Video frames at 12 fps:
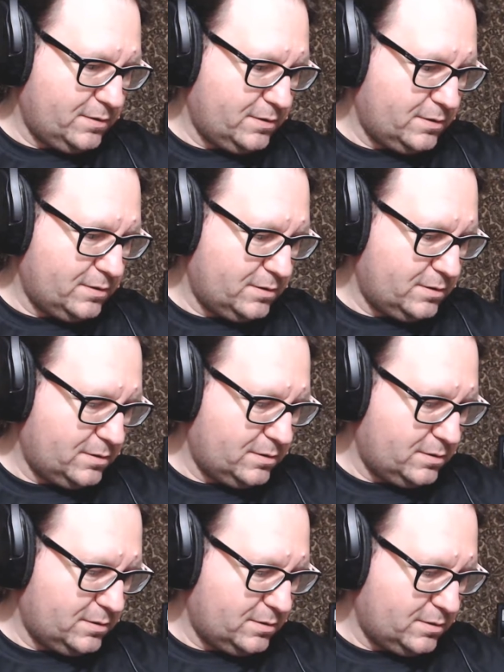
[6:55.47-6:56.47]

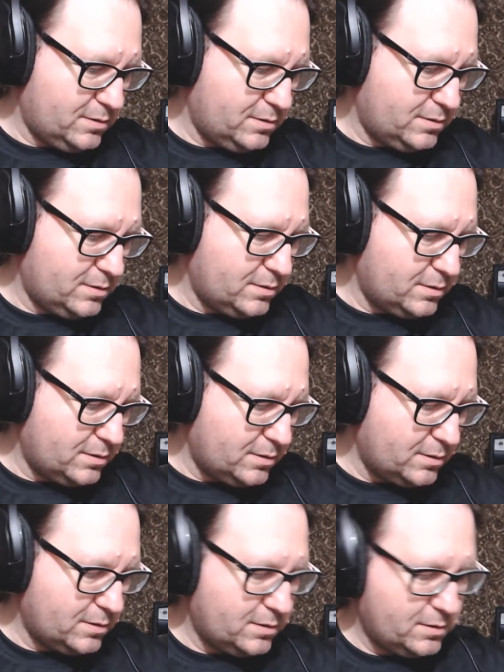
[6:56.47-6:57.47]

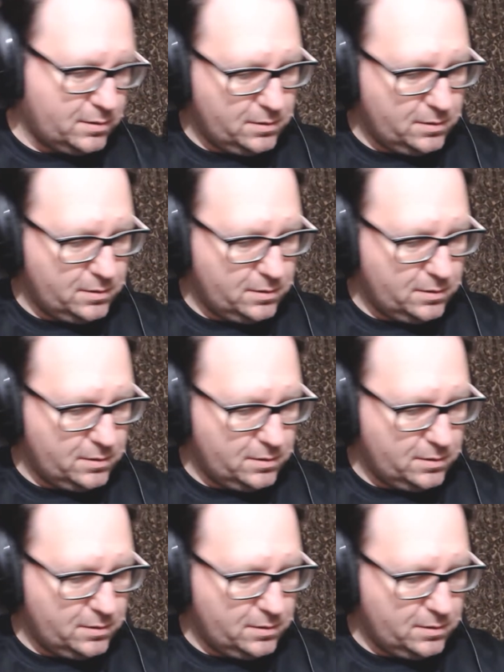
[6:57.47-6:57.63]
No one is speaking in this clip.